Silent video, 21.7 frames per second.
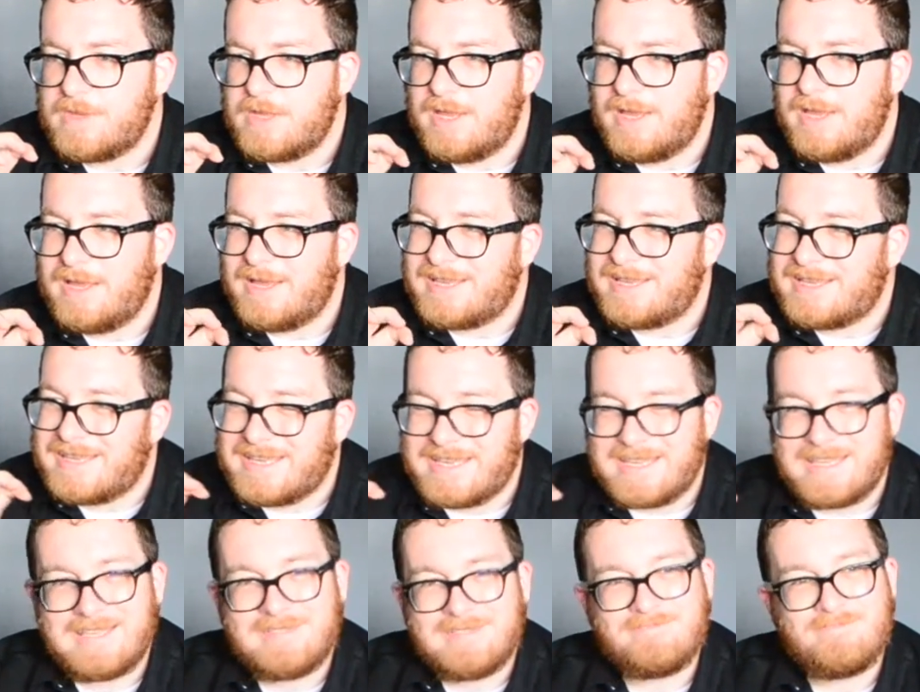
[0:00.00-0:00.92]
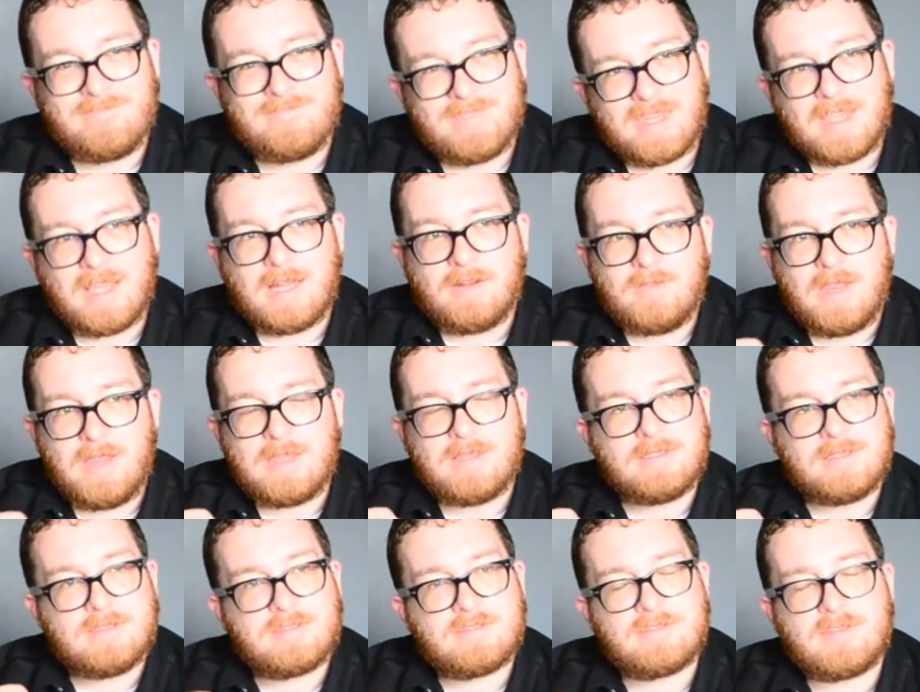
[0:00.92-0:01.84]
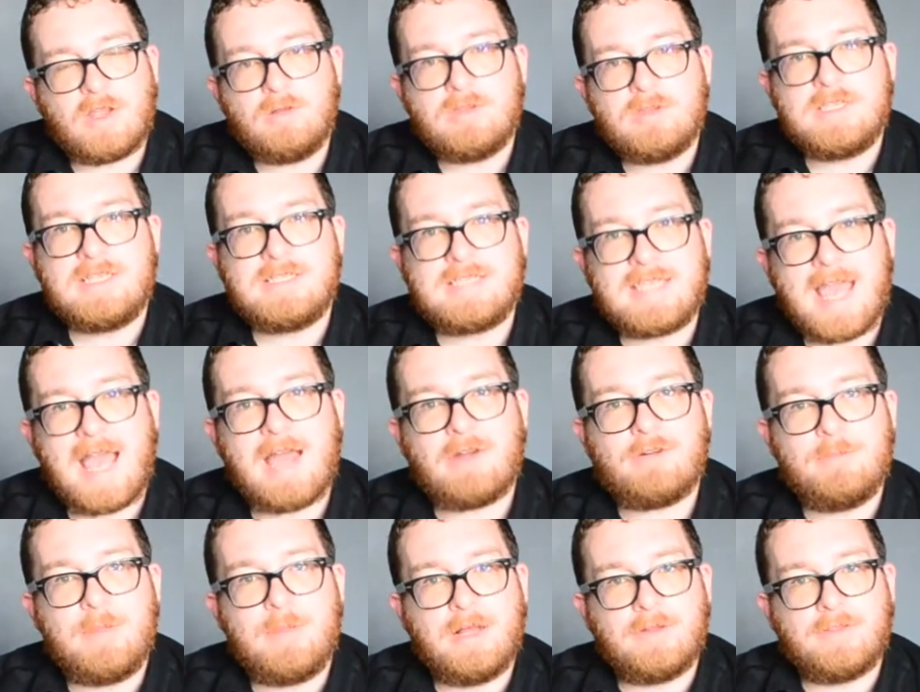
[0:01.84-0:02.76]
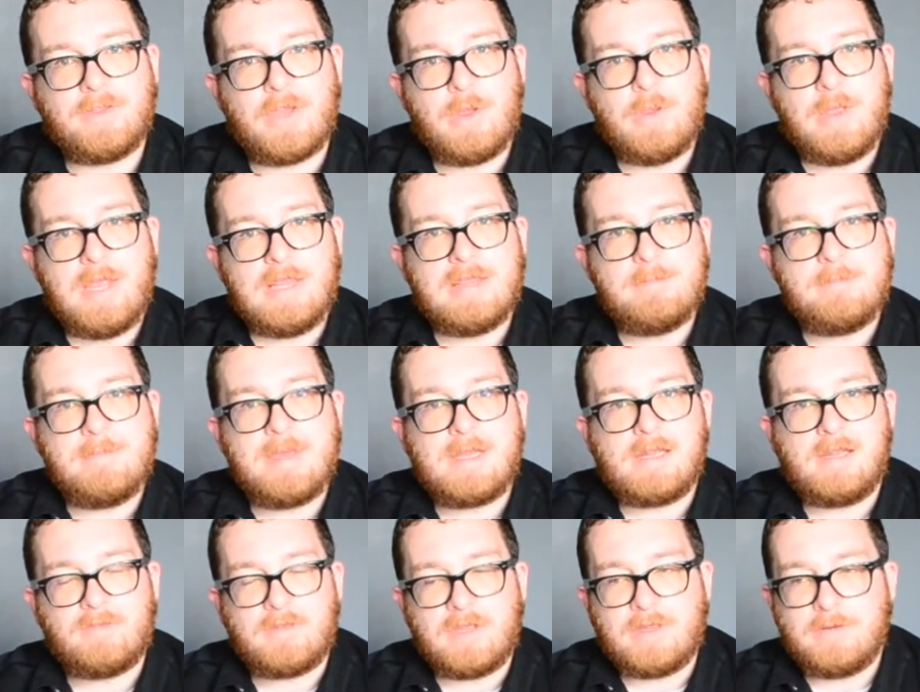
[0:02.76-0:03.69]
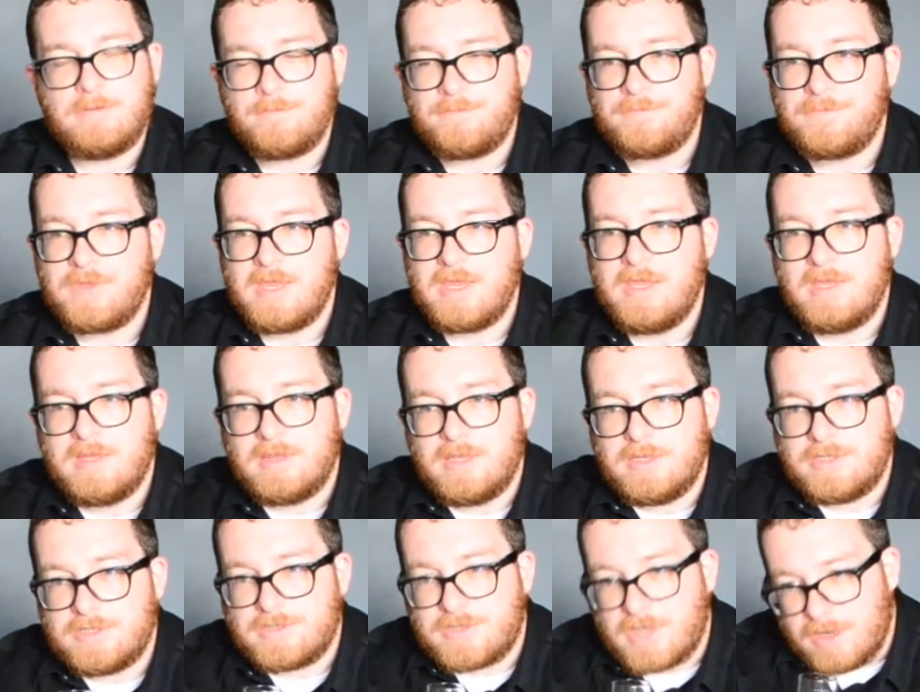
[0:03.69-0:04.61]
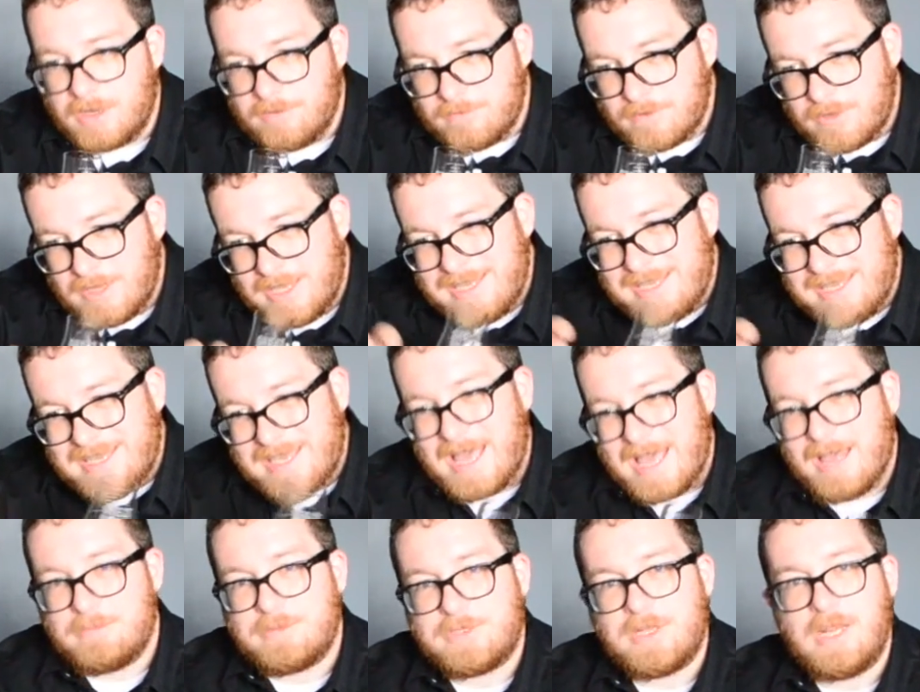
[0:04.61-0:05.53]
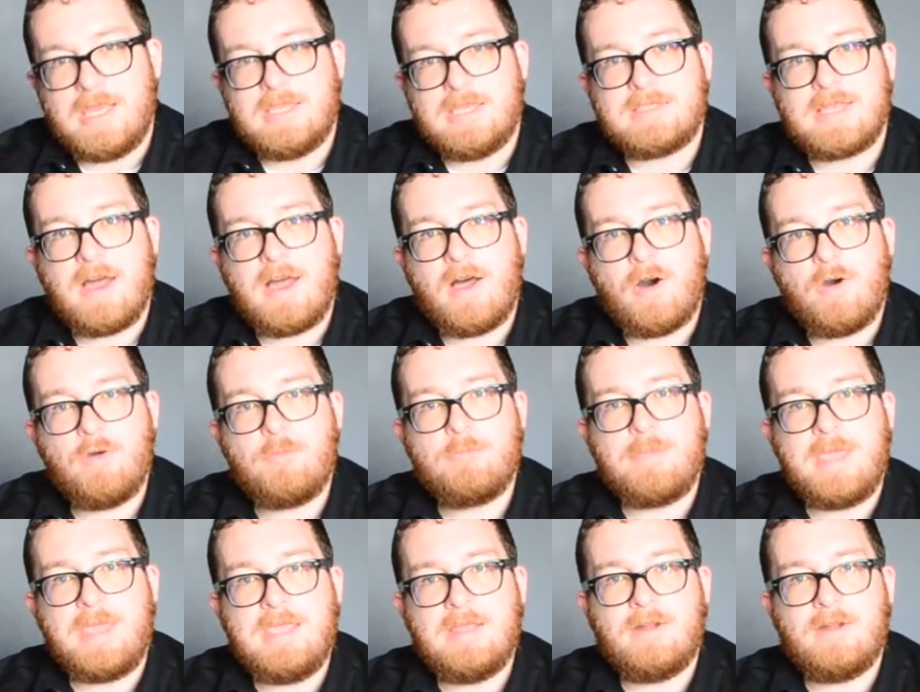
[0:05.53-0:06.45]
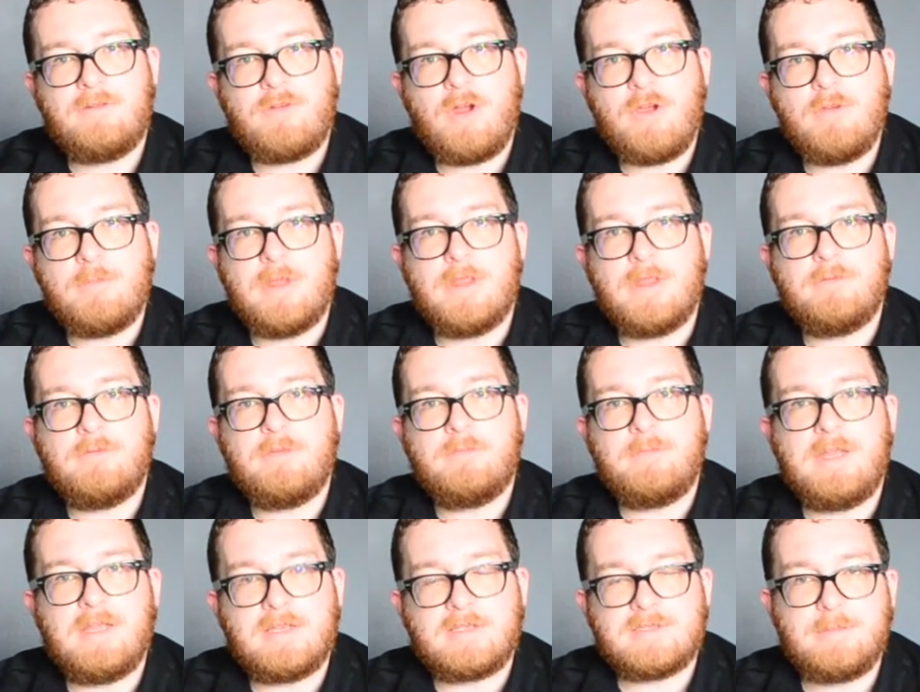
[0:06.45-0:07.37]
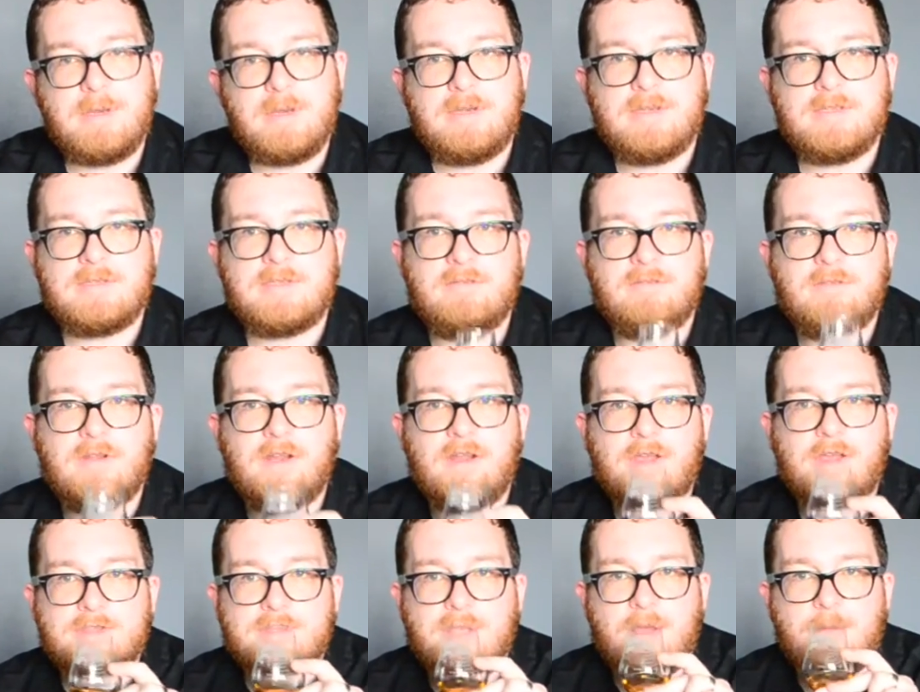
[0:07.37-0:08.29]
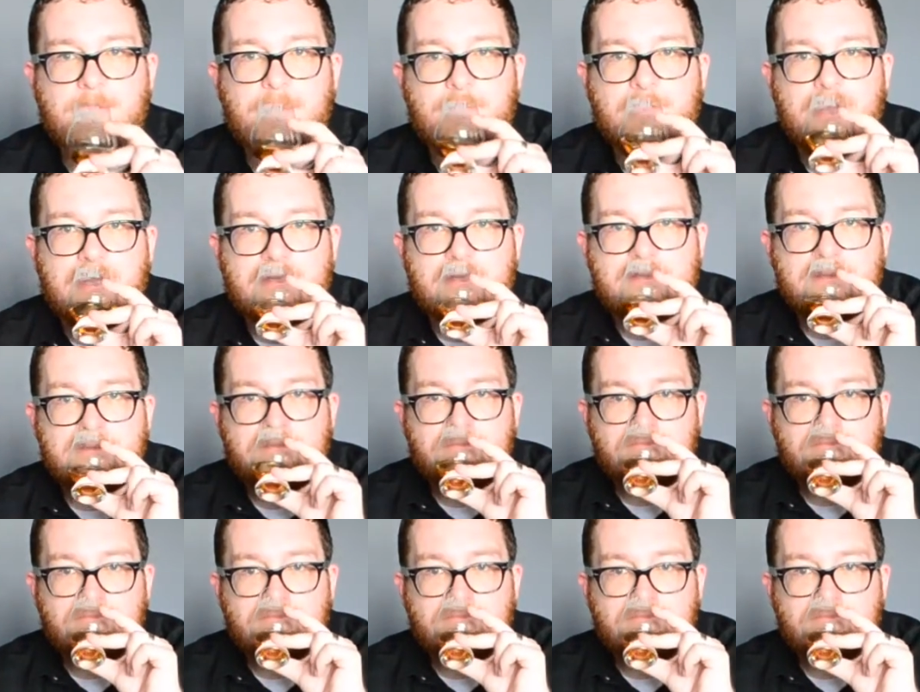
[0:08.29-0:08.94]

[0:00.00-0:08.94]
like salted caramel note in the middle of it that just kind of encapsulates that whole peat aroma that we've been experiencing for the last couple of minutes.